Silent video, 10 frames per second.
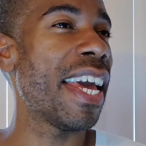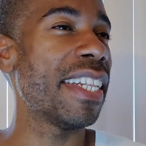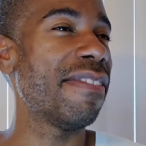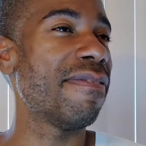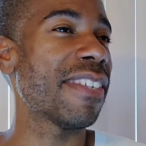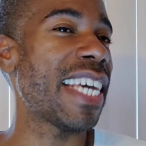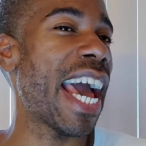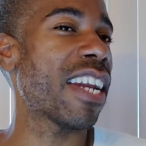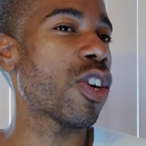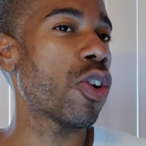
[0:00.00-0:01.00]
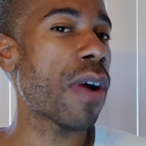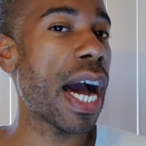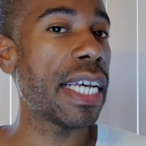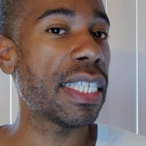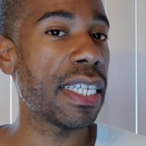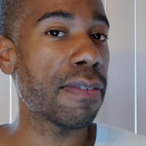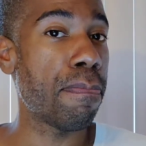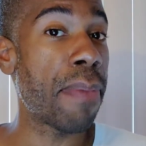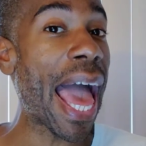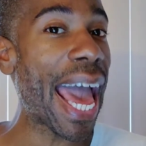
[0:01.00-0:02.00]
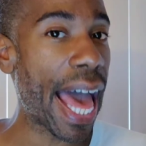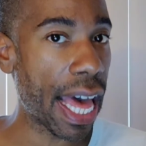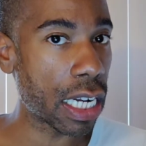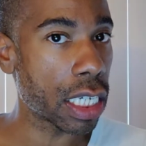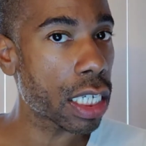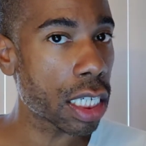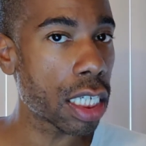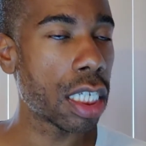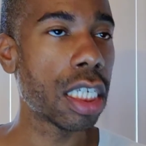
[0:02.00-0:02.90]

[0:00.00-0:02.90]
in categorized as bad